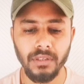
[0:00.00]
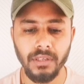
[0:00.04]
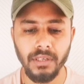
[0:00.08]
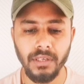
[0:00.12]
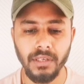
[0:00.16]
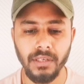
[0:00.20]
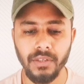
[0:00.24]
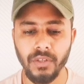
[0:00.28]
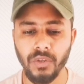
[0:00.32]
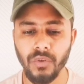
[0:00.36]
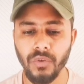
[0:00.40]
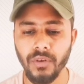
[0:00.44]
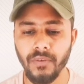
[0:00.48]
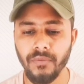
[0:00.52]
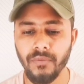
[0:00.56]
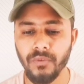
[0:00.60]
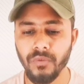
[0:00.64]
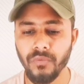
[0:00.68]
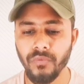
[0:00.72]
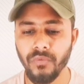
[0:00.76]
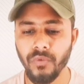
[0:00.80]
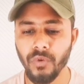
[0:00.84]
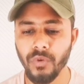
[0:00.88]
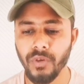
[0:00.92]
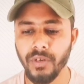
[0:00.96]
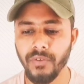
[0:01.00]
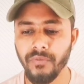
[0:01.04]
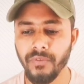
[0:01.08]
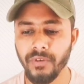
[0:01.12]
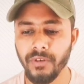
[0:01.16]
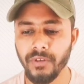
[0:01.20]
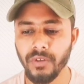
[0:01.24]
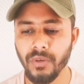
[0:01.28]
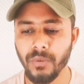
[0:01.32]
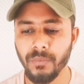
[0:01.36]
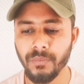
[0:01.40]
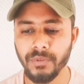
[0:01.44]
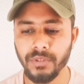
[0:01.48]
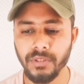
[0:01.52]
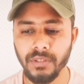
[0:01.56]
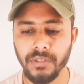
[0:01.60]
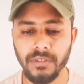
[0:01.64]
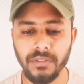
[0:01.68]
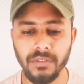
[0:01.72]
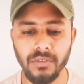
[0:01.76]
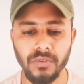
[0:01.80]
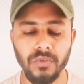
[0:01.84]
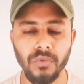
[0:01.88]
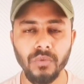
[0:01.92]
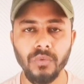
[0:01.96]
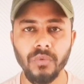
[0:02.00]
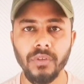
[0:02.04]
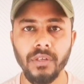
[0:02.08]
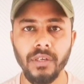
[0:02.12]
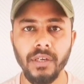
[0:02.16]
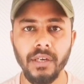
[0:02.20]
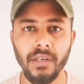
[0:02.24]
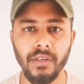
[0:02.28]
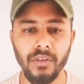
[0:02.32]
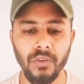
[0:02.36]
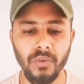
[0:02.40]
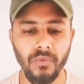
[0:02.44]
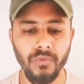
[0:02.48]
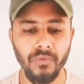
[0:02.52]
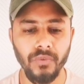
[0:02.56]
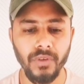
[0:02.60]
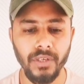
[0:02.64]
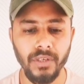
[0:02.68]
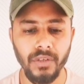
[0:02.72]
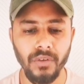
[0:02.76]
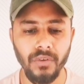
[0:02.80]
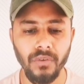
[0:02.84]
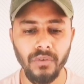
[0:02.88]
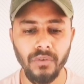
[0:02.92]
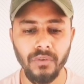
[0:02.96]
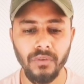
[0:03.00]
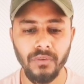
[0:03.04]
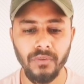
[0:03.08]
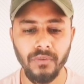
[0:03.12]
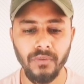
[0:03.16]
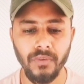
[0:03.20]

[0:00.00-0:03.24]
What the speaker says: and you have 4 different options to create your video.